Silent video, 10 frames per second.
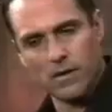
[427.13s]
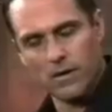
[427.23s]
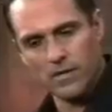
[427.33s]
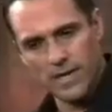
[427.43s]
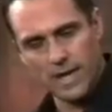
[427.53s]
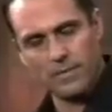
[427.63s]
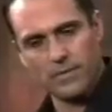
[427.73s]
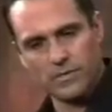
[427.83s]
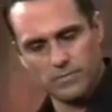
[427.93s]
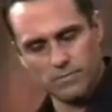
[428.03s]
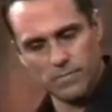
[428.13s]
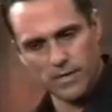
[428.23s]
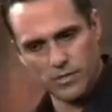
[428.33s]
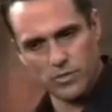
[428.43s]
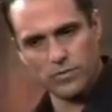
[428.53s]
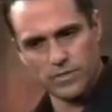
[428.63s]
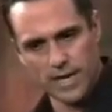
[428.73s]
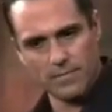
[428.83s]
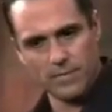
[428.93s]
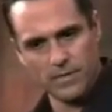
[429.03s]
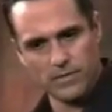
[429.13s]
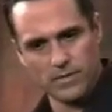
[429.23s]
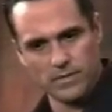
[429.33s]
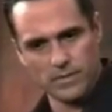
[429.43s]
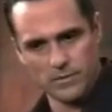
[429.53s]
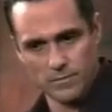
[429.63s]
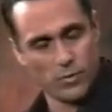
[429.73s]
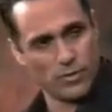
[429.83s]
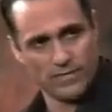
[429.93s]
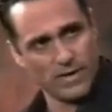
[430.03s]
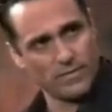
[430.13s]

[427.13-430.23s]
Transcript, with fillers: Carly's happiness, my children's happiness, is, is the point of